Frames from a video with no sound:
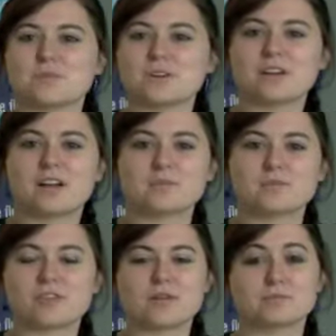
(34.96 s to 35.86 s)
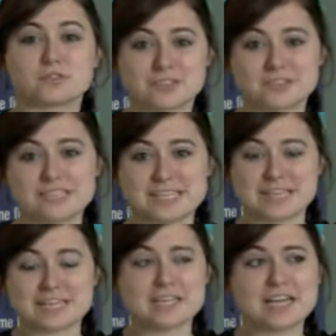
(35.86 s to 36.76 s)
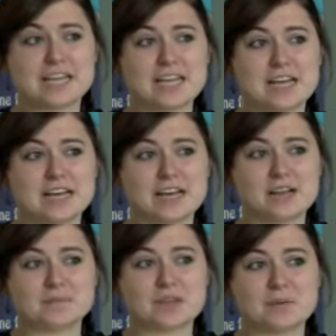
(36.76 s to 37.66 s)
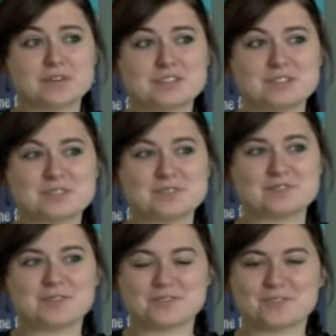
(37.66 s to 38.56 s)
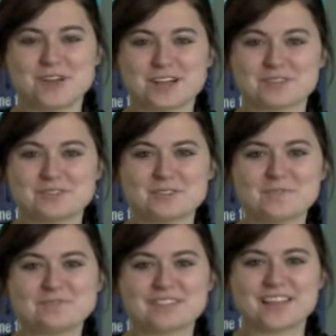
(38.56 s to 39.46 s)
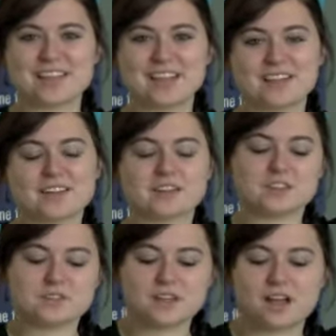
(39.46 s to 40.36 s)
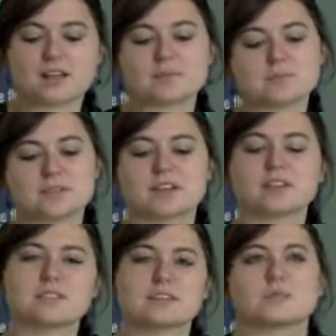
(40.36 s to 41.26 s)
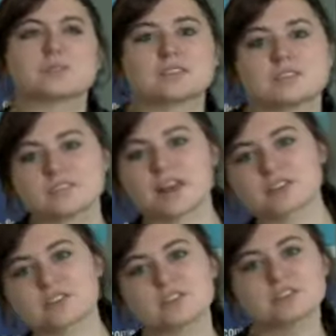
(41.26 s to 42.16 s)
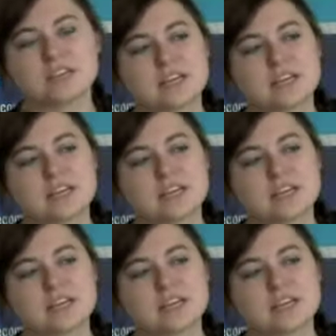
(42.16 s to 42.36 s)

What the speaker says: Moore. I'm from Brazil, Indiana. I went to Northview High School, and I chose Jacobs because it was international,